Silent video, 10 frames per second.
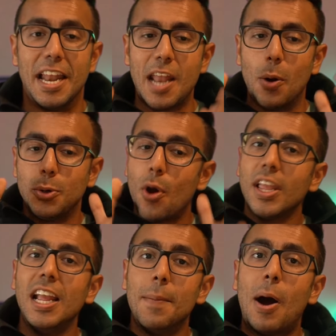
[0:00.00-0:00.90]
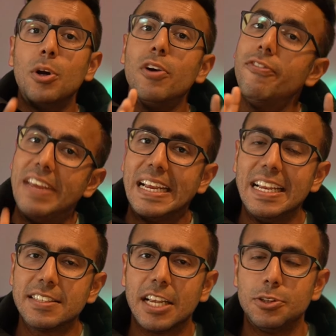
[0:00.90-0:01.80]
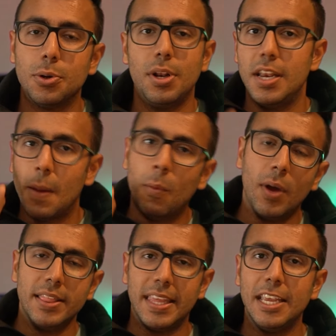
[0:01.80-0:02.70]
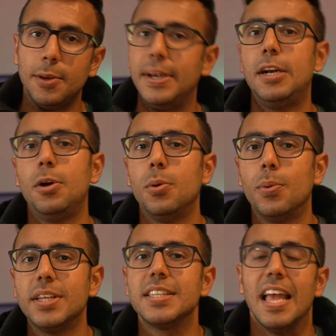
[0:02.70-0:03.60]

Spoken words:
Now, talking about your weekly schedule, number 1 thing you need to do is